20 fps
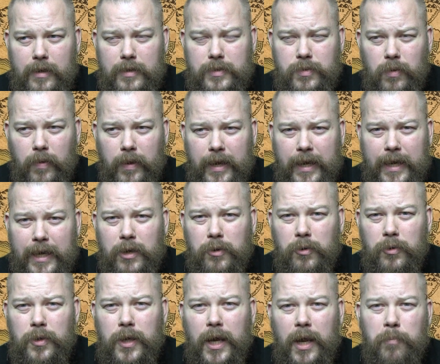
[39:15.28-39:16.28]
so that he
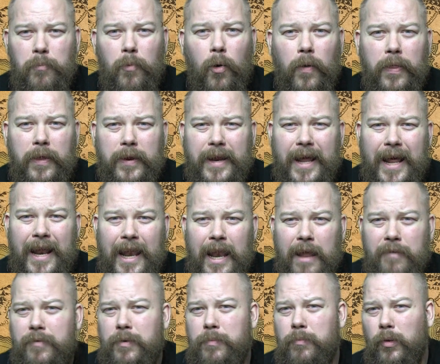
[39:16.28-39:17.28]
couldn't get more than
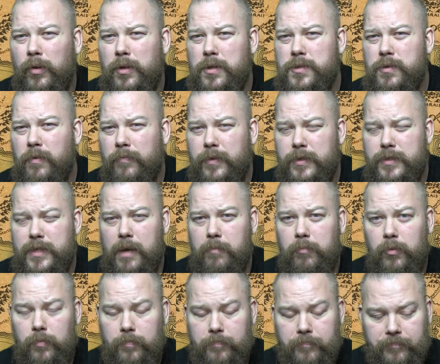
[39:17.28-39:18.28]
11 models off the
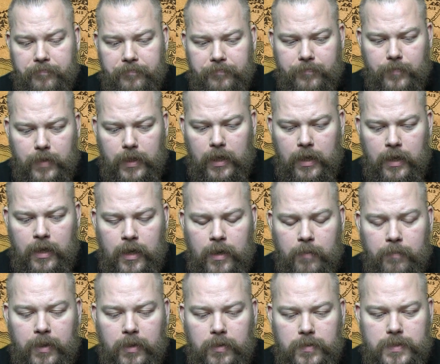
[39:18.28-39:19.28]
table,
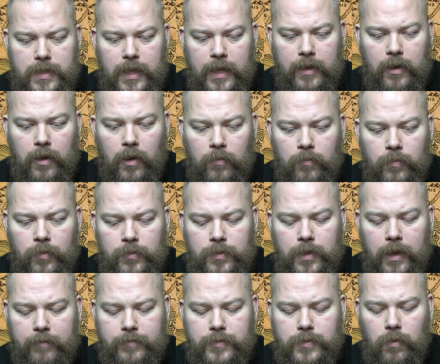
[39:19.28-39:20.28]
because then I
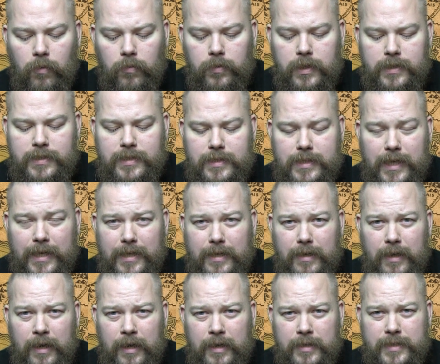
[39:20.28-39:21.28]
would have scored a
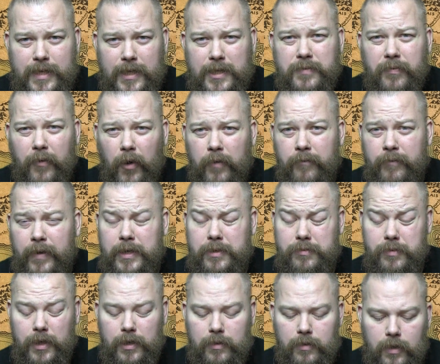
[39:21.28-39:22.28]
6-5
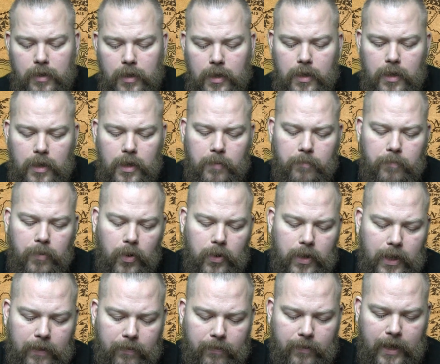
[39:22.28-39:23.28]
victory.
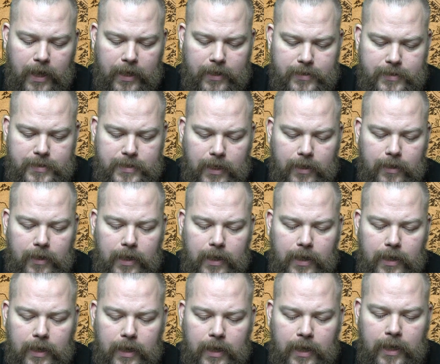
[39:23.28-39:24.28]
But in the end,
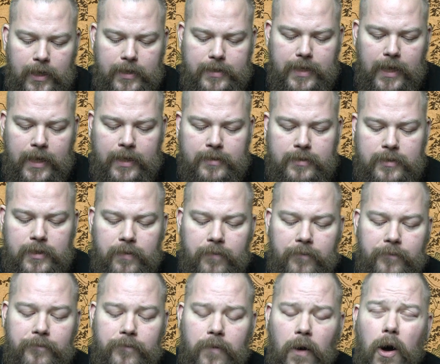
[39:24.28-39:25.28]
sadly, it ended
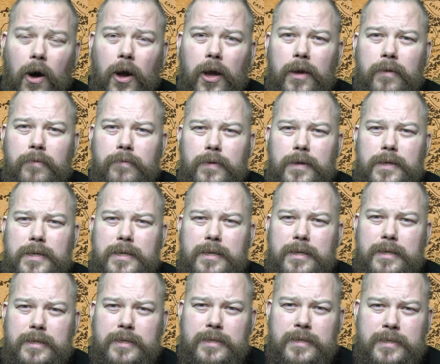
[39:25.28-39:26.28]

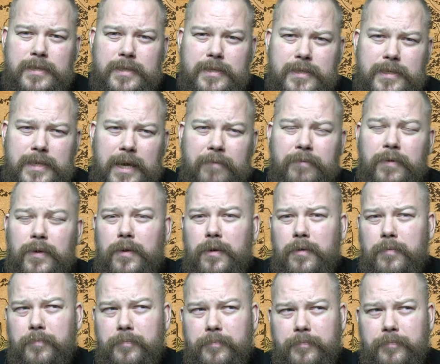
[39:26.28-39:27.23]
5-7.